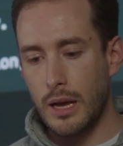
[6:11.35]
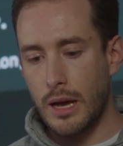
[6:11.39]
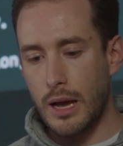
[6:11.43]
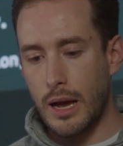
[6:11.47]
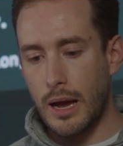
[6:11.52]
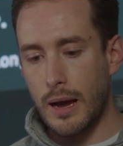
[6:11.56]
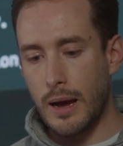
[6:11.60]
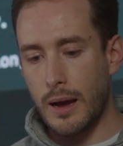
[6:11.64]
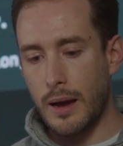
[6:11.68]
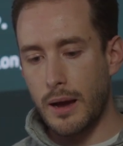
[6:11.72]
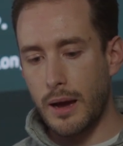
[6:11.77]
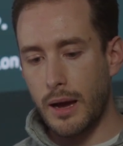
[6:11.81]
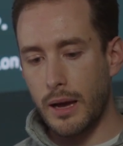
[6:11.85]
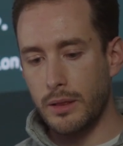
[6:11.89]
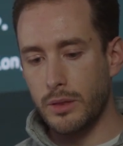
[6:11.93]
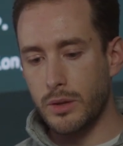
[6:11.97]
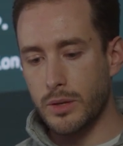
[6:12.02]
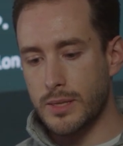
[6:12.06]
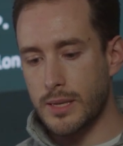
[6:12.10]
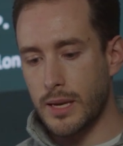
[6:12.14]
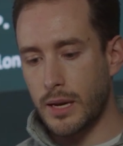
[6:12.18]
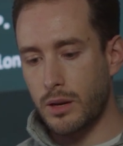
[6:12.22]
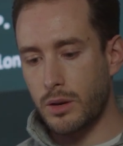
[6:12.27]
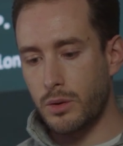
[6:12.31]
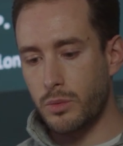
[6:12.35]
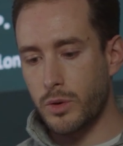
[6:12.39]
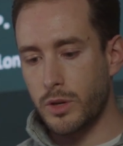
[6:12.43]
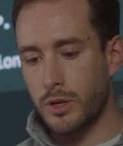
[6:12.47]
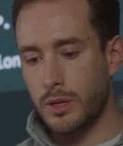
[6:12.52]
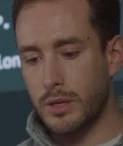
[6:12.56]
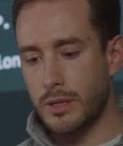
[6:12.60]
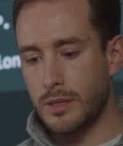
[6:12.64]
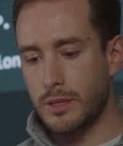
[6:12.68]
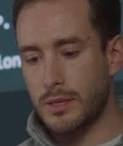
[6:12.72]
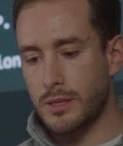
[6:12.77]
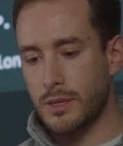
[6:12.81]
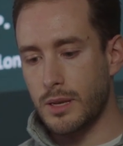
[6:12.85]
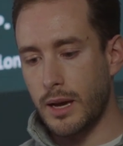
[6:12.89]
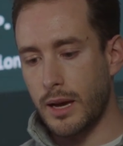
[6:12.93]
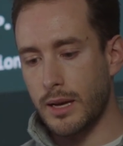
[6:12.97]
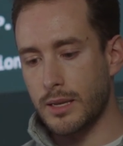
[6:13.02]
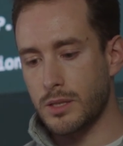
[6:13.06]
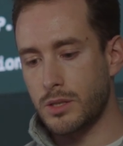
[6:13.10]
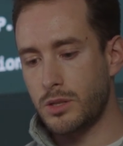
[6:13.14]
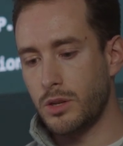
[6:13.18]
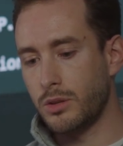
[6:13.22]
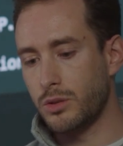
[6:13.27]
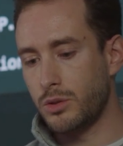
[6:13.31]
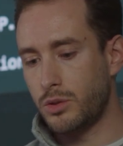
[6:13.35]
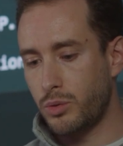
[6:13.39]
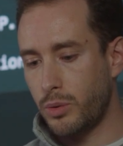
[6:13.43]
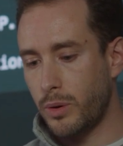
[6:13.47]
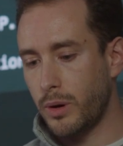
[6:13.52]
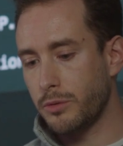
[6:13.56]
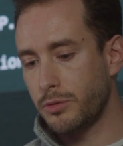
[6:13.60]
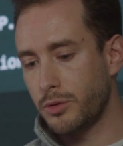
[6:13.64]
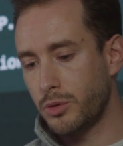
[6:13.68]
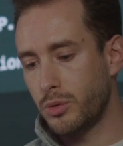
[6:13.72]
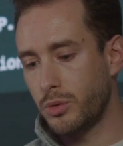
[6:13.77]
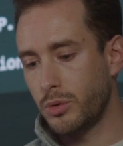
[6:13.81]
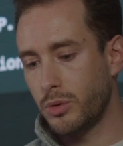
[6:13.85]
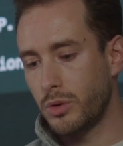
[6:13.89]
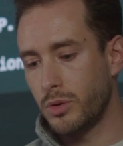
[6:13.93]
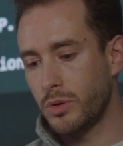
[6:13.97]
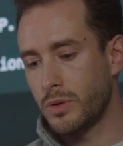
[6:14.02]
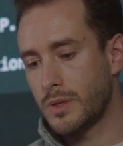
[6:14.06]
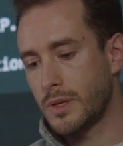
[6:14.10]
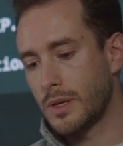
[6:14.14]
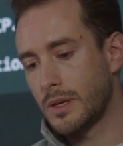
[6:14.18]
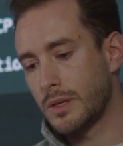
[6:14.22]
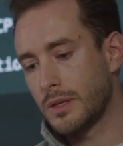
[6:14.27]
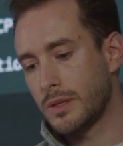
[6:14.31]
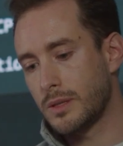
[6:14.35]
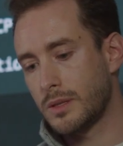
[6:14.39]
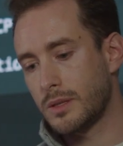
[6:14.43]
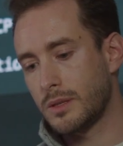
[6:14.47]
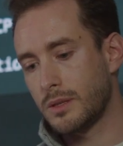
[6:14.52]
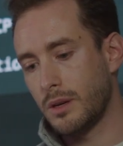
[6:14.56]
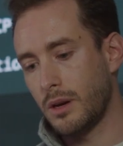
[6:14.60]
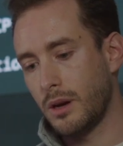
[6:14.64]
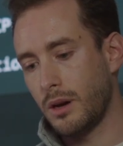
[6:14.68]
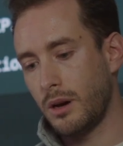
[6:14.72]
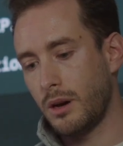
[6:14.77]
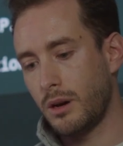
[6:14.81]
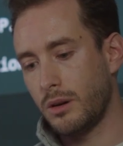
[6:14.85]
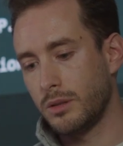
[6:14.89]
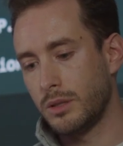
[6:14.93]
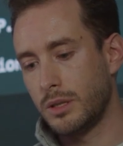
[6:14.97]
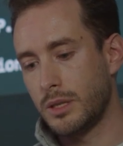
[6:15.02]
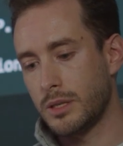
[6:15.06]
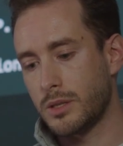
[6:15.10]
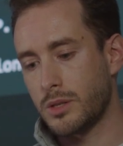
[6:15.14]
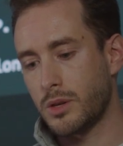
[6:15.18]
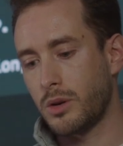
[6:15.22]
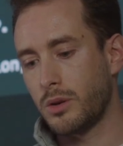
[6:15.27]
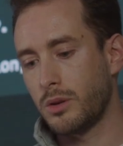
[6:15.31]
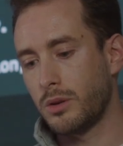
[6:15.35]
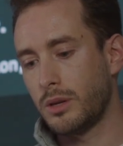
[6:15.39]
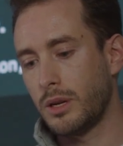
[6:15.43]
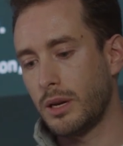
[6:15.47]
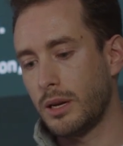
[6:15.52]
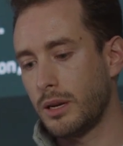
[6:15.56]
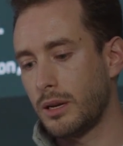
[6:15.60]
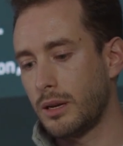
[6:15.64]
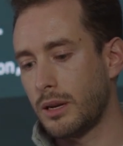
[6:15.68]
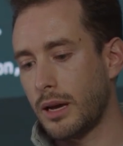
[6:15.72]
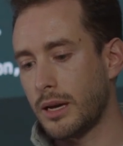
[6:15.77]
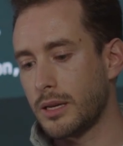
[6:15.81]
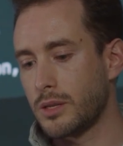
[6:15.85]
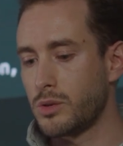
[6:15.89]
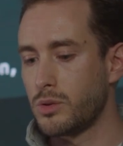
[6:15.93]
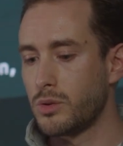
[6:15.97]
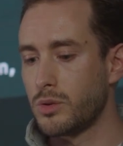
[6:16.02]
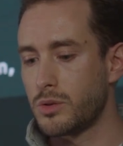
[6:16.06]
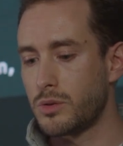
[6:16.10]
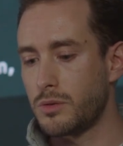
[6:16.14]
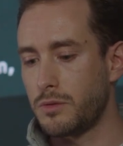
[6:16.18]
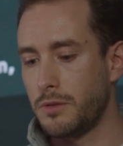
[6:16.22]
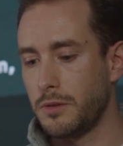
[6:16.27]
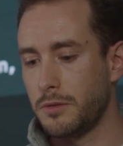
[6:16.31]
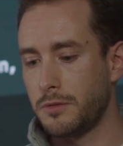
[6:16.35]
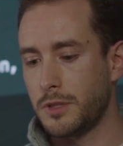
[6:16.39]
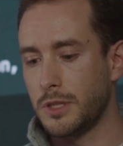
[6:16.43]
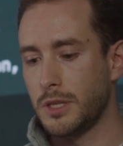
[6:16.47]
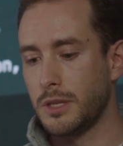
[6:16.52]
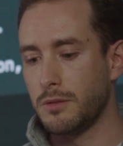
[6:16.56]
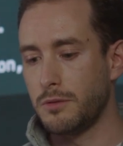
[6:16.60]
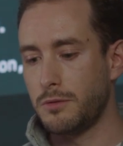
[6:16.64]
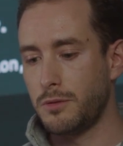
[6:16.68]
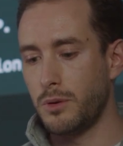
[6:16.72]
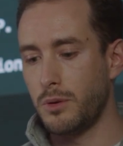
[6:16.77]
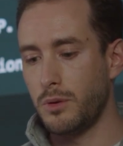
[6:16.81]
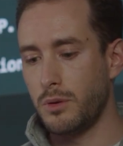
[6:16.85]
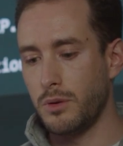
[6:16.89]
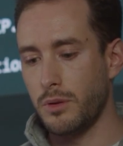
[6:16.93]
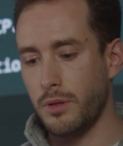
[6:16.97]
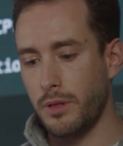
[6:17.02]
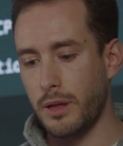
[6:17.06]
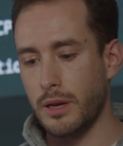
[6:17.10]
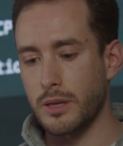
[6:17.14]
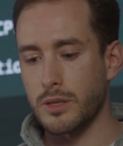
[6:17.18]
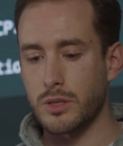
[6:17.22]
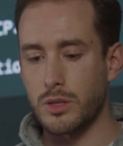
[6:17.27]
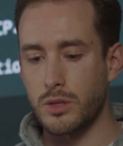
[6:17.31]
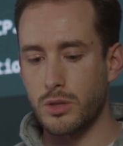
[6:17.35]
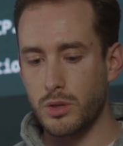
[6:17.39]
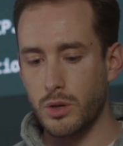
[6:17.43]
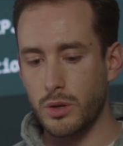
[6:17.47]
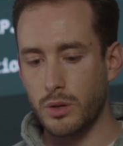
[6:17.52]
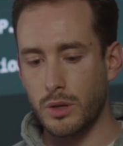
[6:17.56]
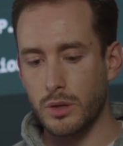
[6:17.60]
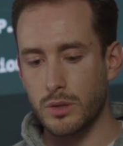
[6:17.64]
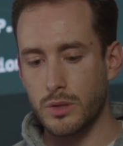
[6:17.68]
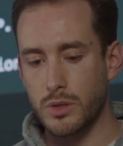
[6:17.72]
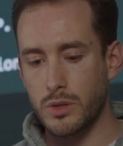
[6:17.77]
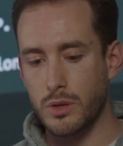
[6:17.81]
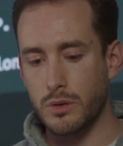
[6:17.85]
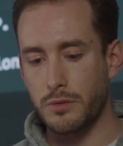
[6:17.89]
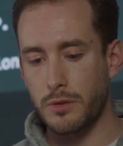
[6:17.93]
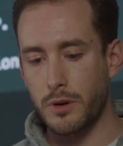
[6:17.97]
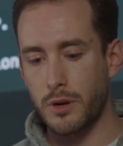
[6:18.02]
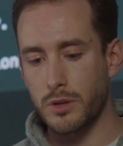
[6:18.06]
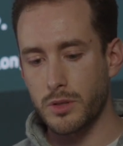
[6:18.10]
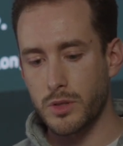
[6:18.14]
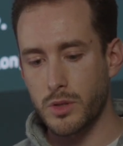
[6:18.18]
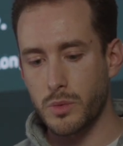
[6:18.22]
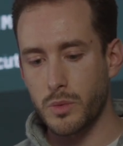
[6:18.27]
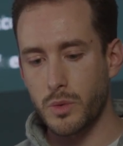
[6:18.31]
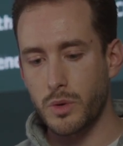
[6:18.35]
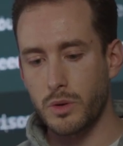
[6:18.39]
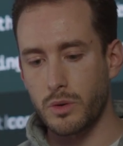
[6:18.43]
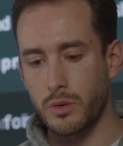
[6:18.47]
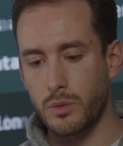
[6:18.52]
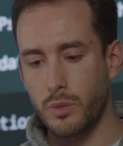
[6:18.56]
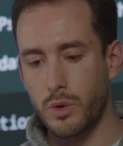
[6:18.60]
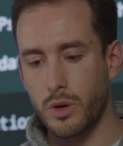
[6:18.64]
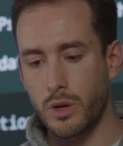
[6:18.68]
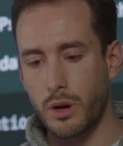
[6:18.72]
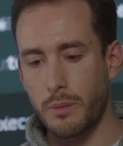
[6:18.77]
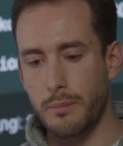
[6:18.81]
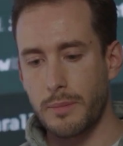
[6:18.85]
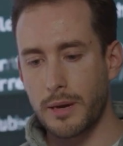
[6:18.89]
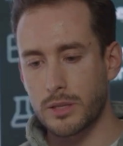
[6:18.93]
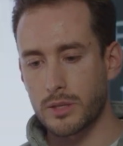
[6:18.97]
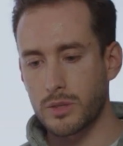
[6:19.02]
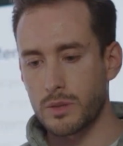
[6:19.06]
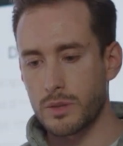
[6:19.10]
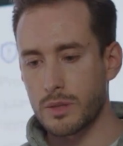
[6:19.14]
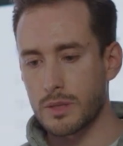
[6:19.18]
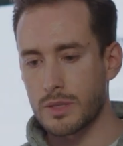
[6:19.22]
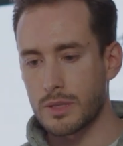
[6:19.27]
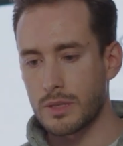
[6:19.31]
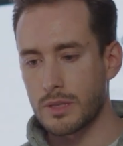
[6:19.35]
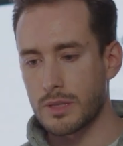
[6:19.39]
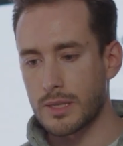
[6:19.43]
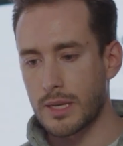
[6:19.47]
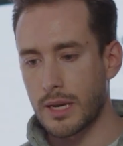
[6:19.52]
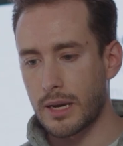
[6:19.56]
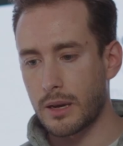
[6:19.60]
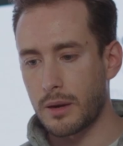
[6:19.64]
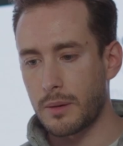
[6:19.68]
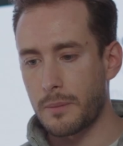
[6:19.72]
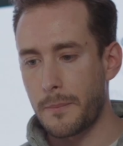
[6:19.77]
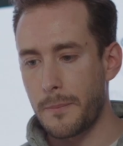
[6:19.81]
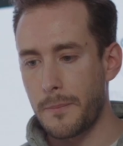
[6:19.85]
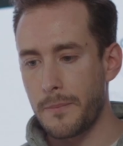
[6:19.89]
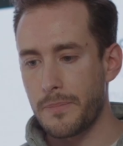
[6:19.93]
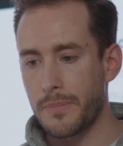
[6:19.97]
And the second one has done 12 tool uses on this code and has used 54,000 tokens so far. So we'll come to this in a second.